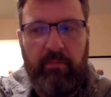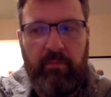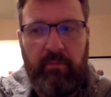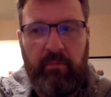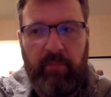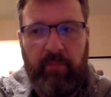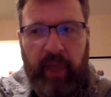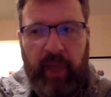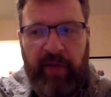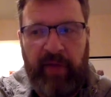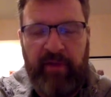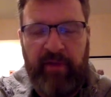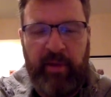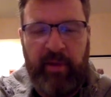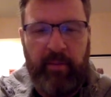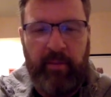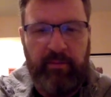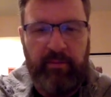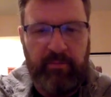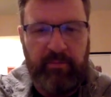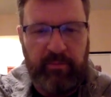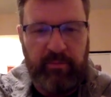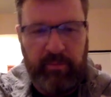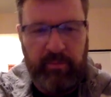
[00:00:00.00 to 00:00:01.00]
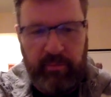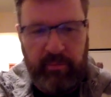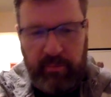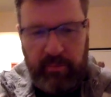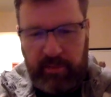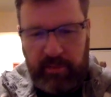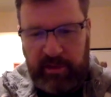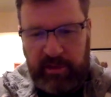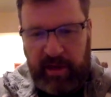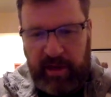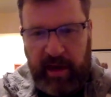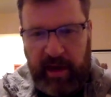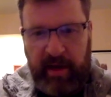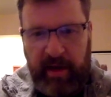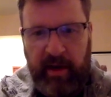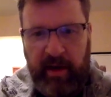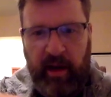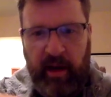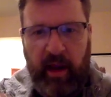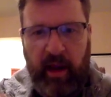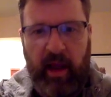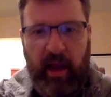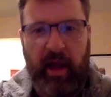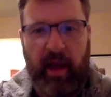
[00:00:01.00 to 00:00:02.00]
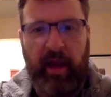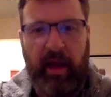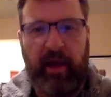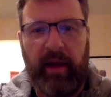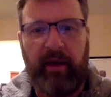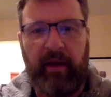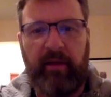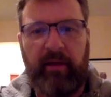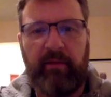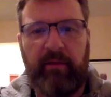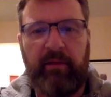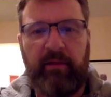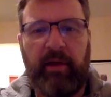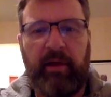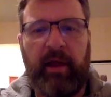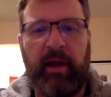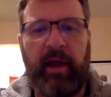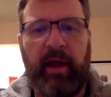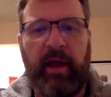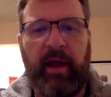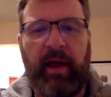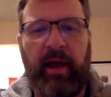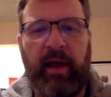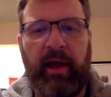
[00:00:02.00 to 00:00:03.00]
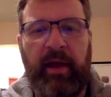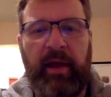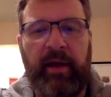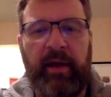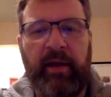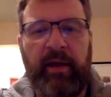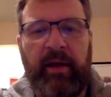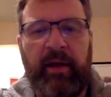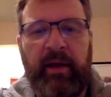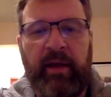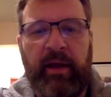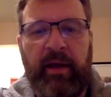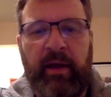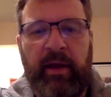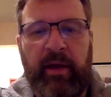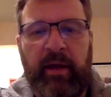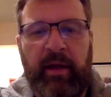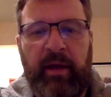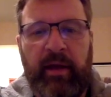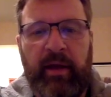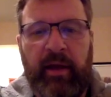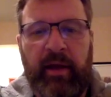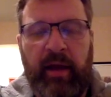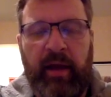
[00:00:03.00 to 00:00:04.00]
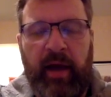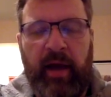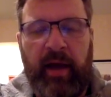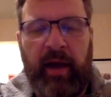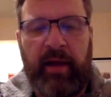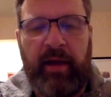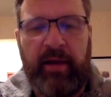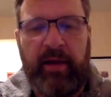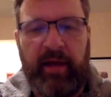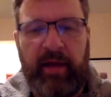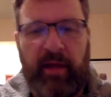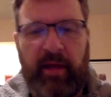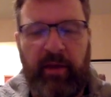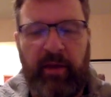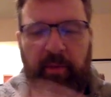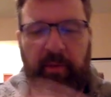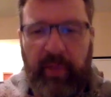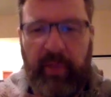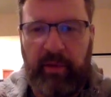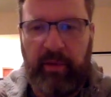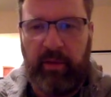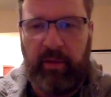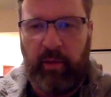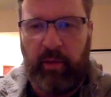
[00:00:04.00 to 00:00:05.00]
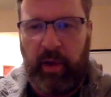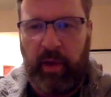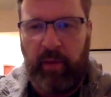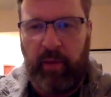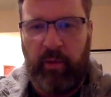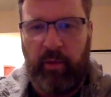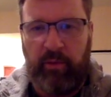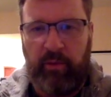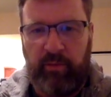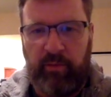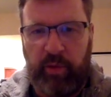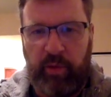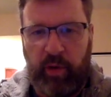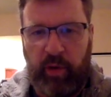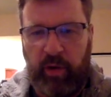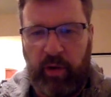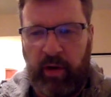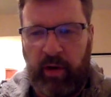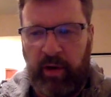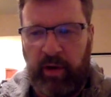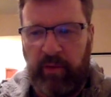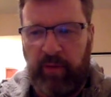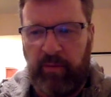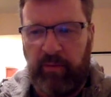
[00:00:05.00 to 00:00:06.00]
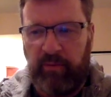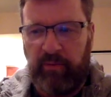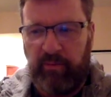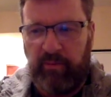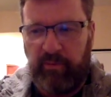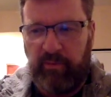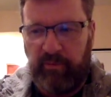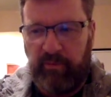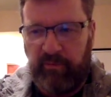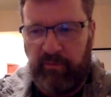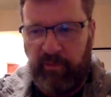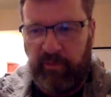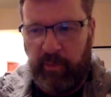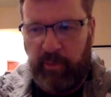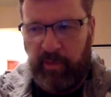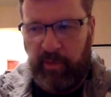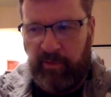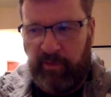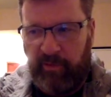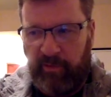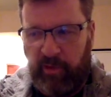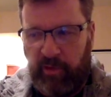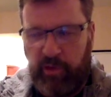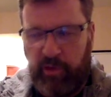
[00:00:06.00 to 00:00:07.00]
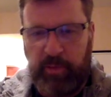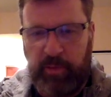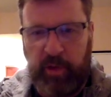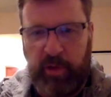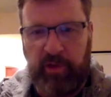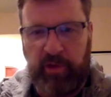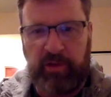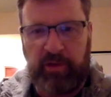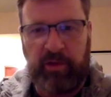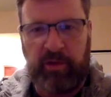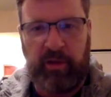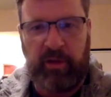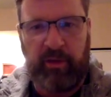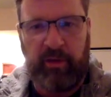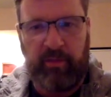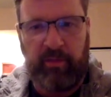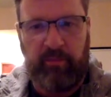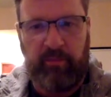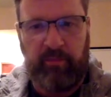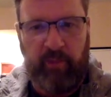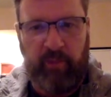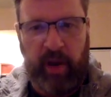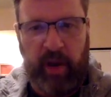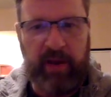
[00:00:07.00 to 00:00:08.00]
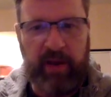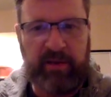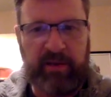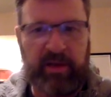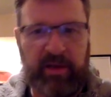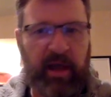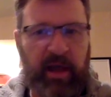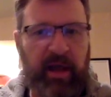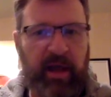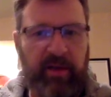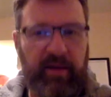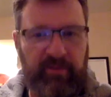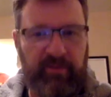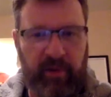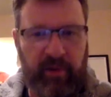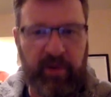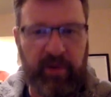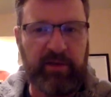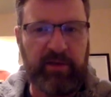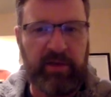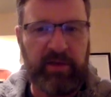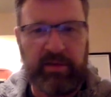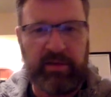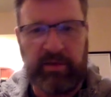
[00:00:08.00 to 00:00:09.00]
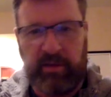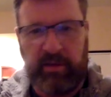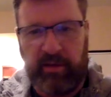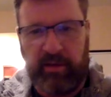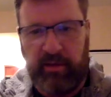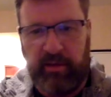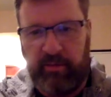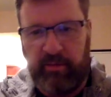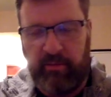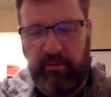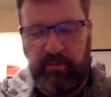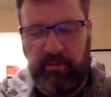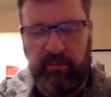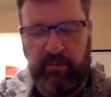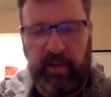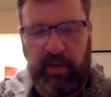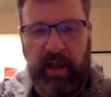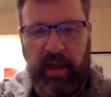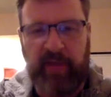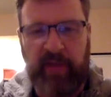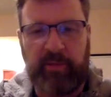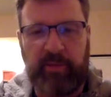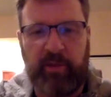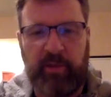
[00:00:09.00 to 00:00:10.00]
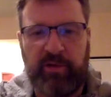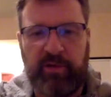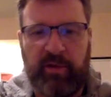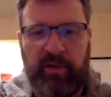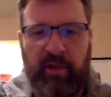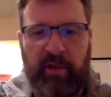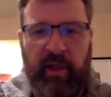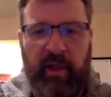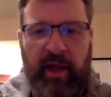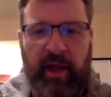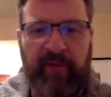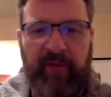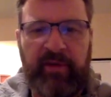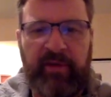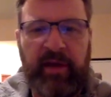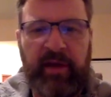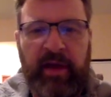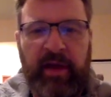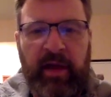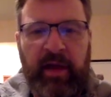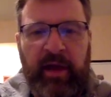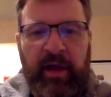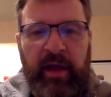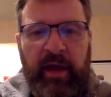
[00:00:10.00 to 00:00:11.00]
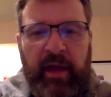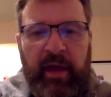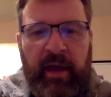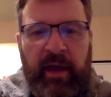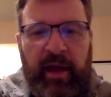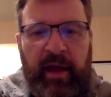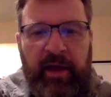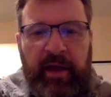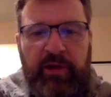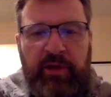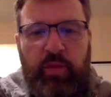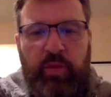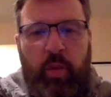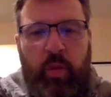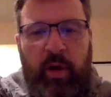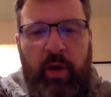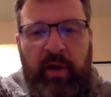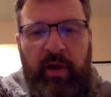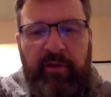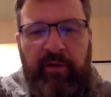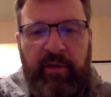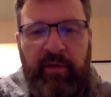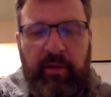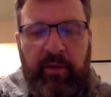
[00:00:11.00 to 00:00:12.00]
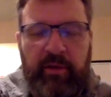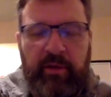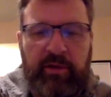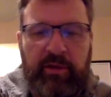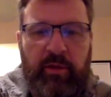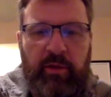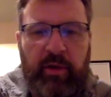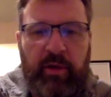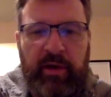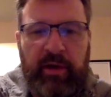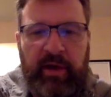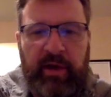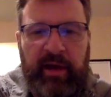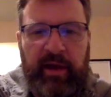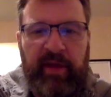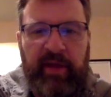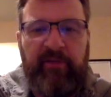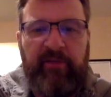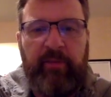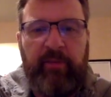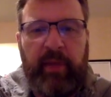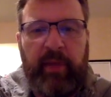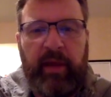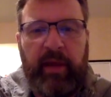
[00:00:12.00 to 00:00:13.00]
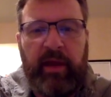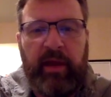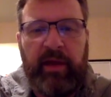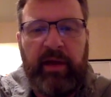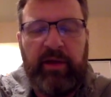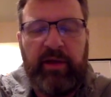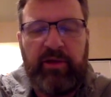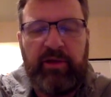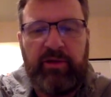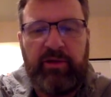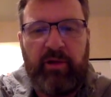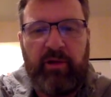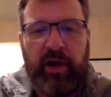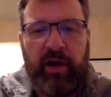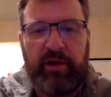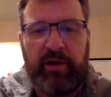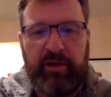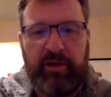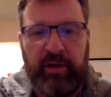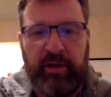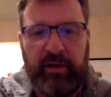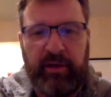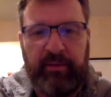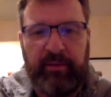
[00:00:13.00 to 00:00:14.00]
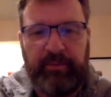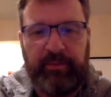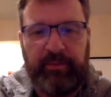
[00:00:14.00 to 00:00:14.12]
have them stand in a line, and I'd tell them that, okay, you're going to, from the first person on the right side, for instance, to the last person on the left, each one of you is going to give me an instruction.